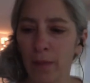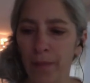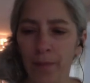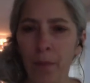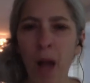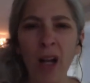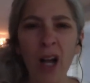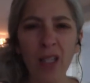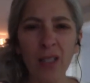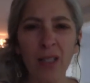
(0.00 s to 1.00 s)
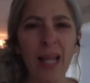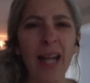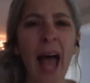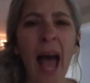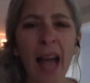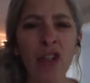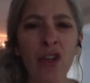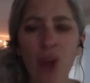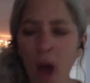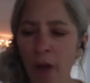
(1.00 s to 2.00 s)
Ma Custis had had
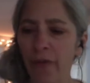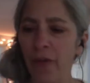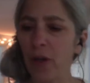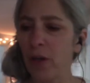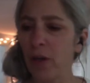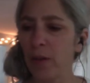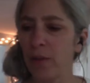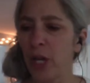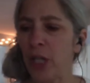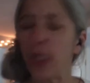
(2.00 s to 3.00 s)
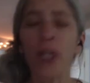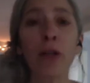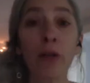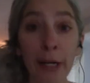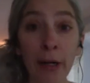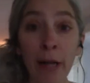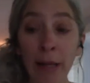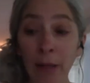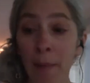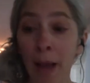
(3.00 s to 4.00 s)
enough. She glared
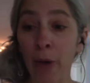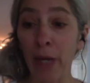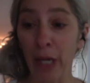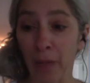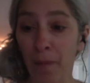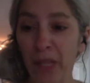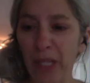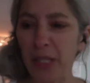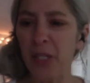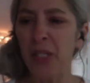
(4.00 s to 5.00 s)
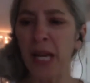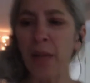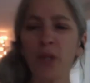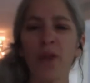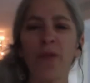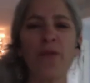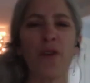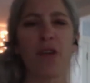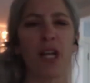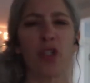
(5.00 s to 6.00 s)
at the mountain, stamped her
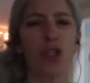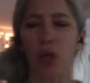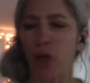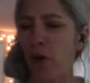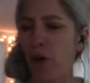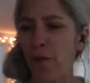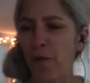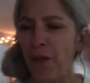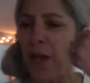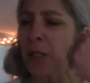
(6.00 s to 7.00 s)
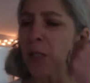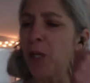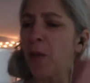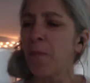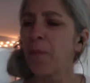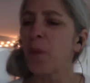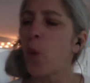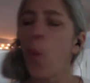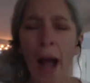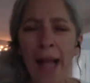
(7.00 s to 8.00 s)
foot, and shook her fist.
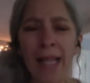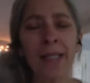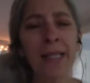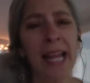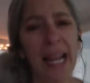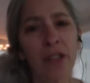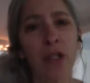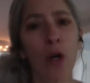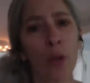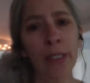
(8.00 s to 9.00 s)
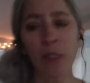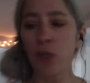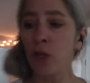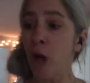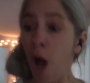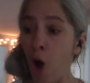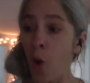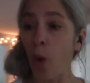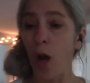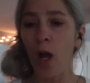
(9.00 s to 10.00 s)
Why is the answer always
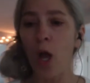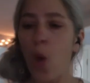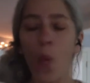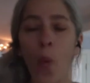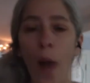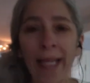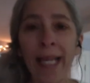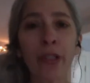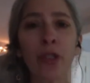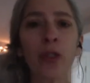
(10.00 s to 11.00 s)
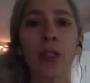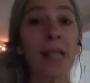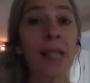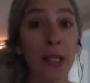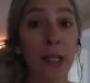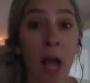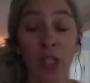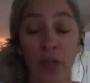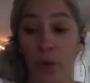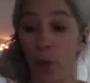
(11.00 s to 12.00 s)
no? Why can't you just say
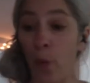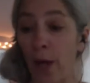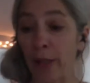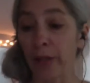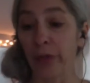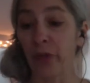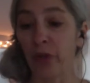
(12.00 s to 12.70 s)
yes for once?